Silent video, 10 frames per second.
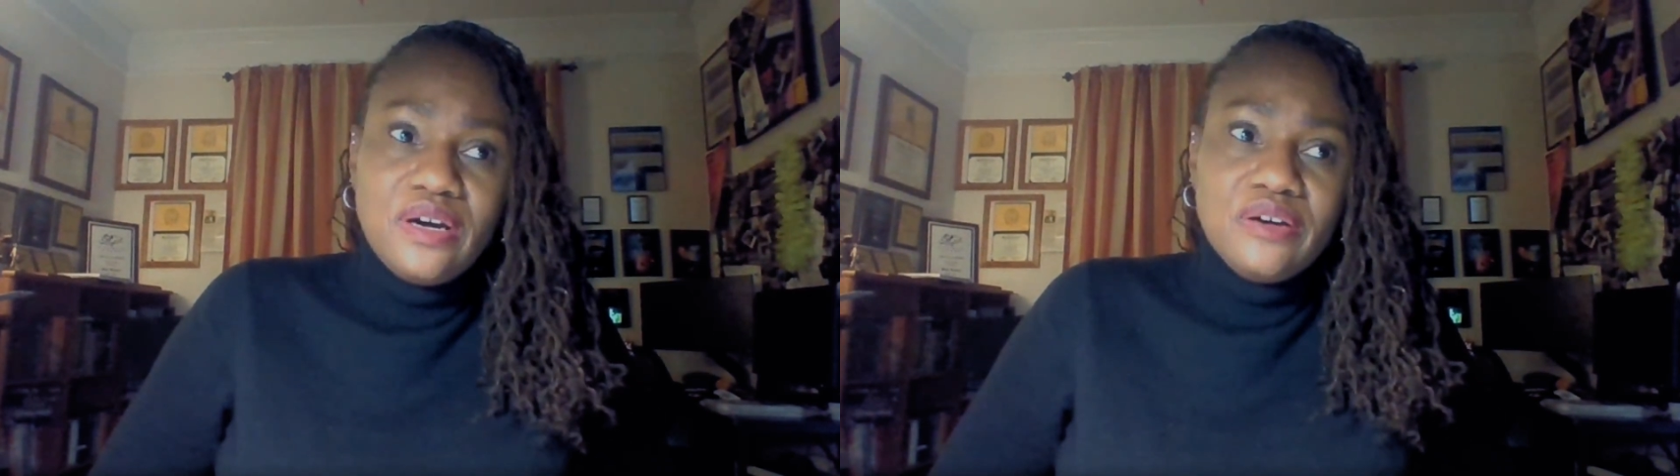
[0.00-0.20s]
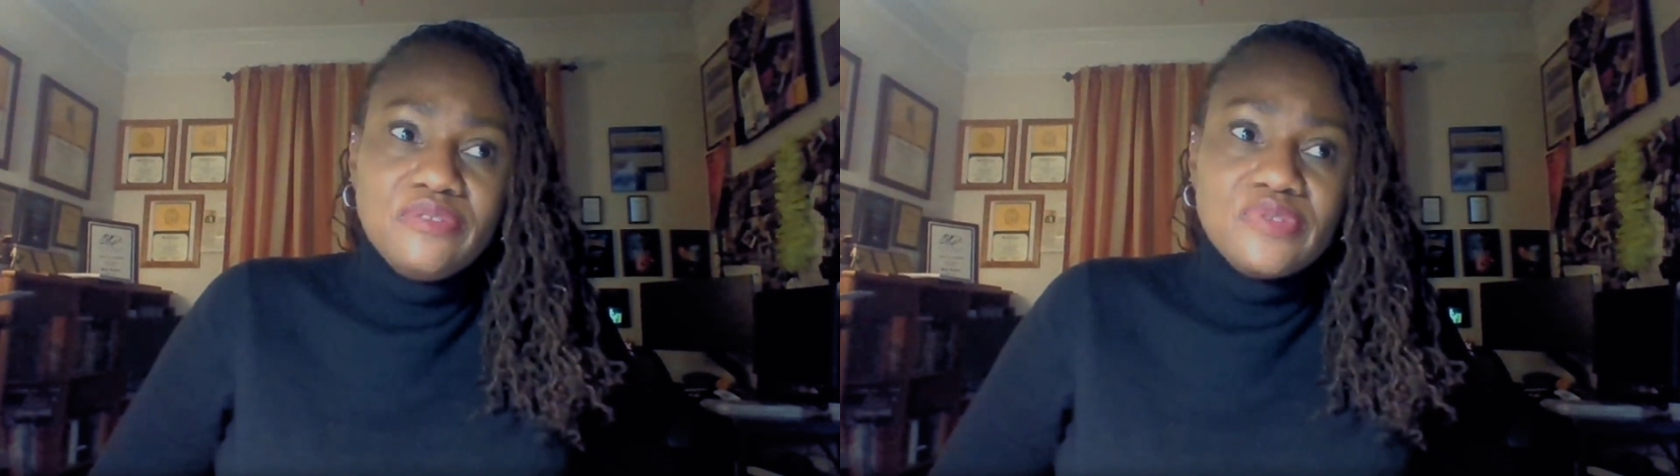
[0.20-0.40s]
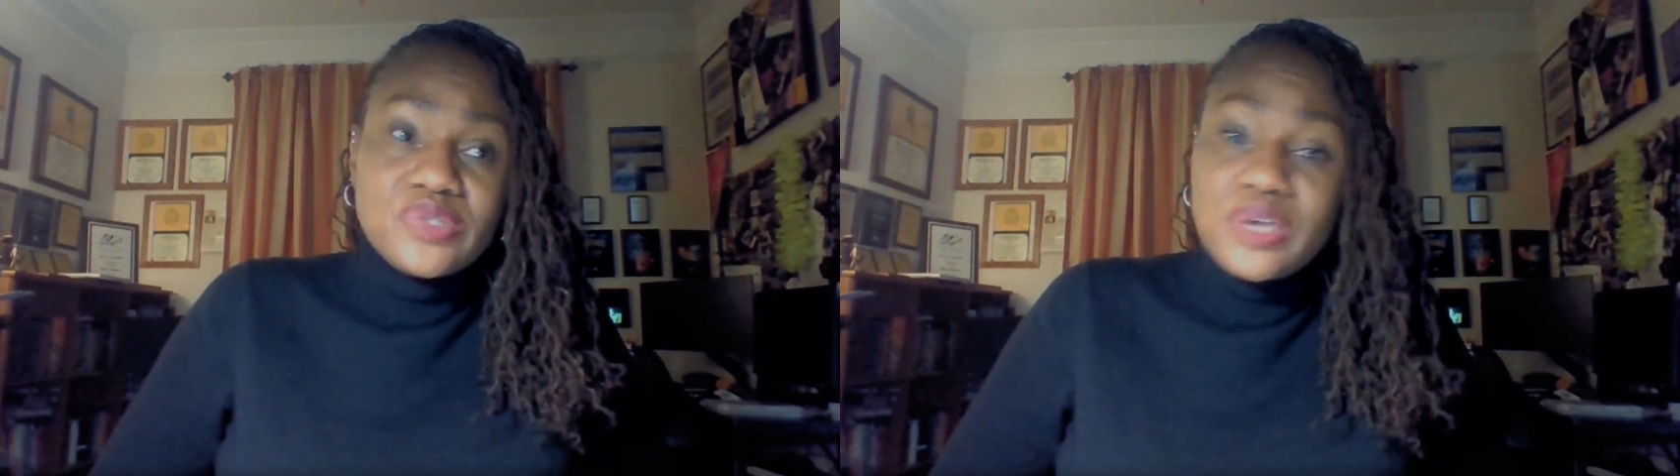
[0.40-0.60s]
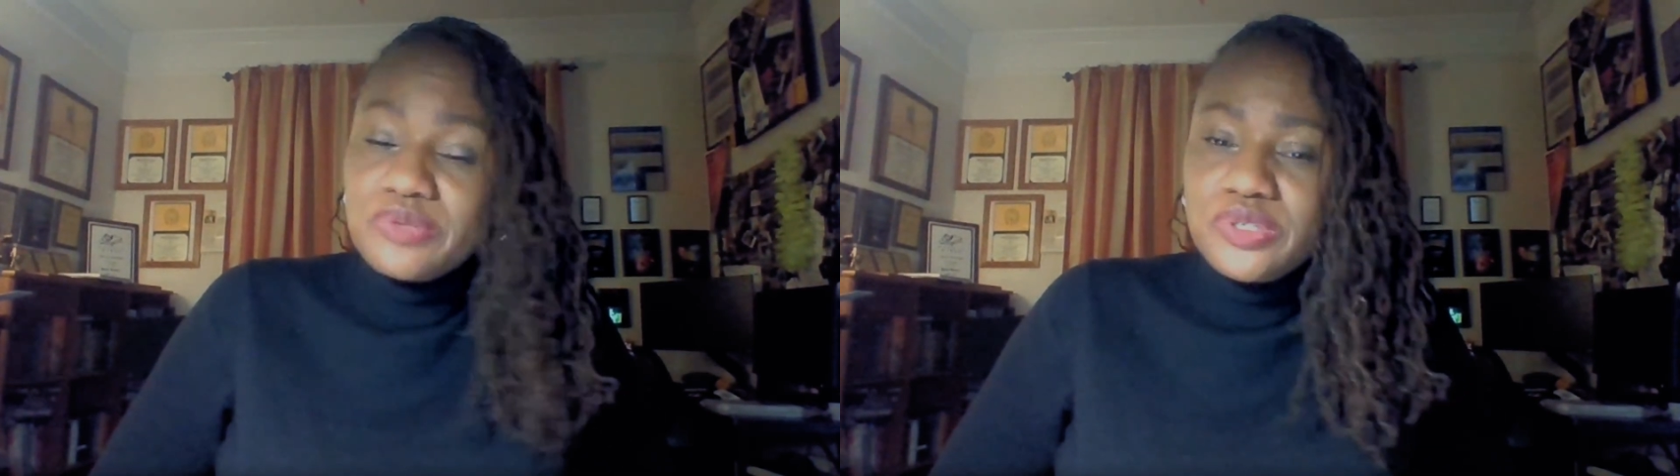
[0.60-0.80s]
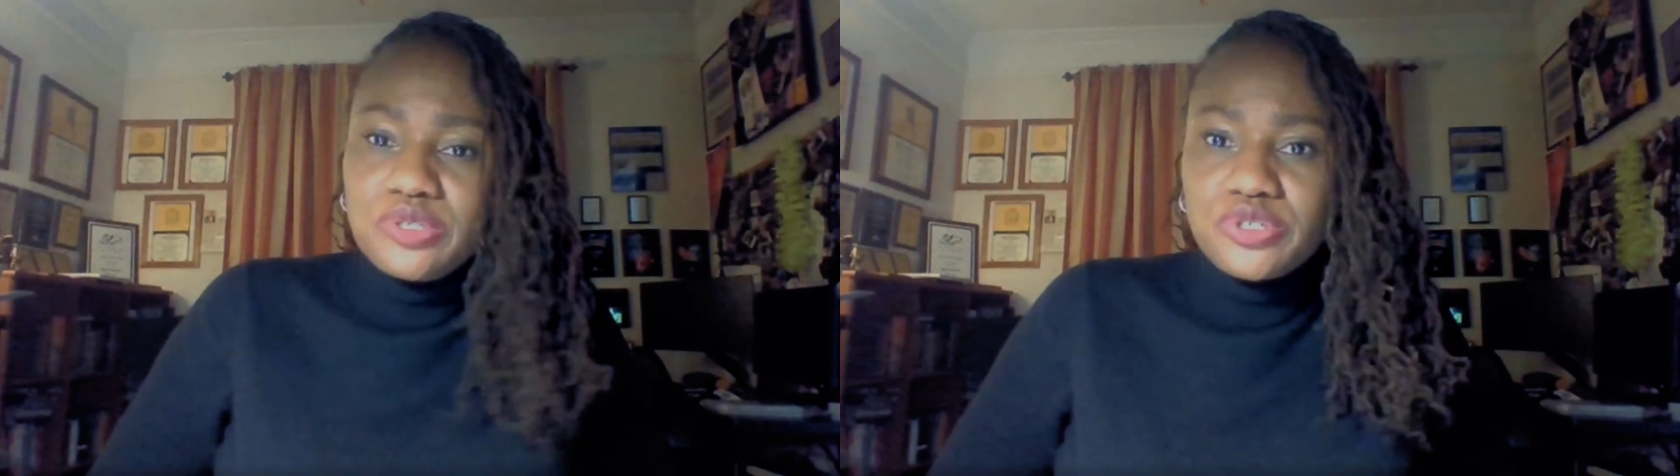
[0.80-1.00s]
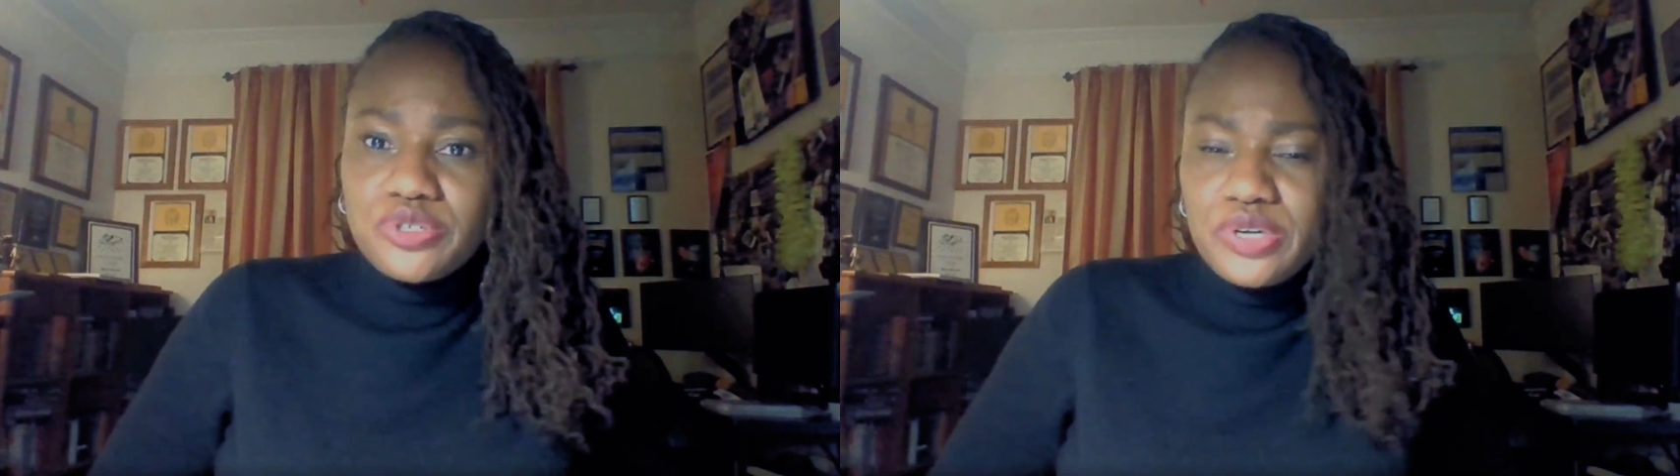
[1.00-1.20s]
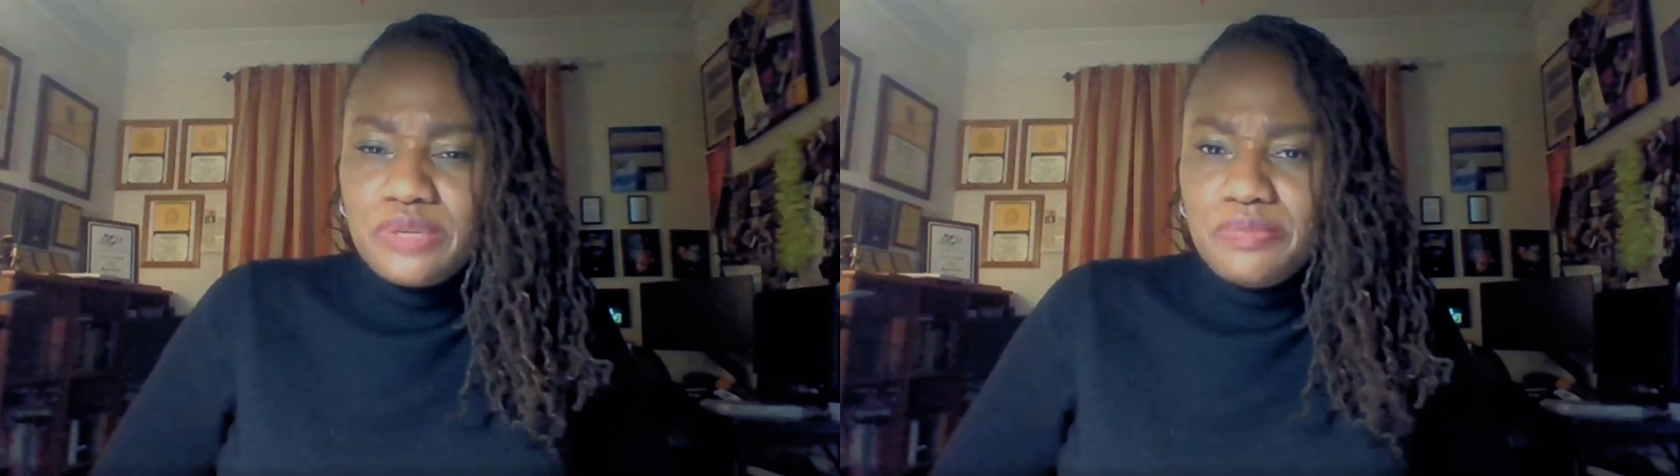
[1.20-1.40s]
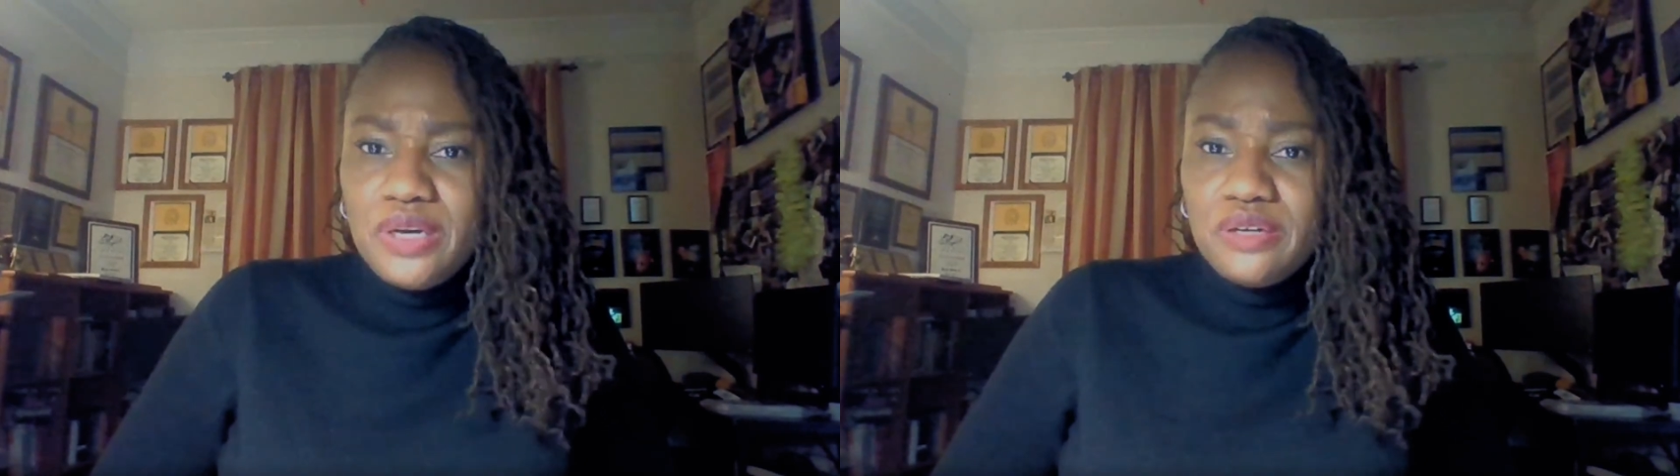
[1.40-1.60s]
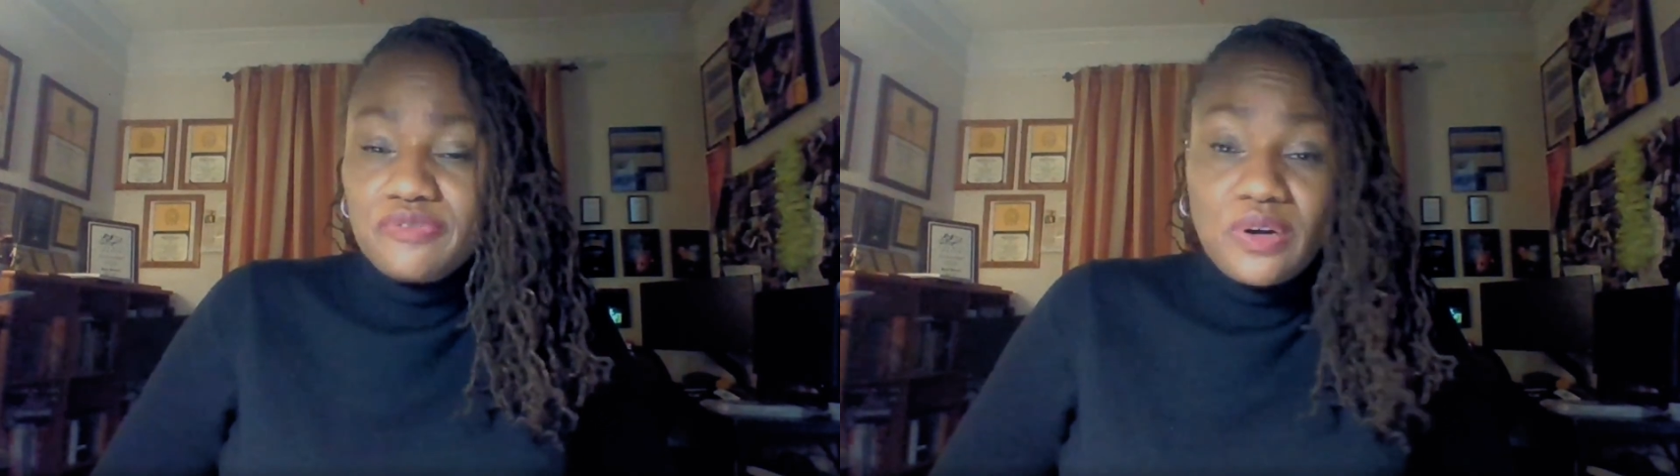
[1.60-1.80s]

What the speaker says: of substance treatment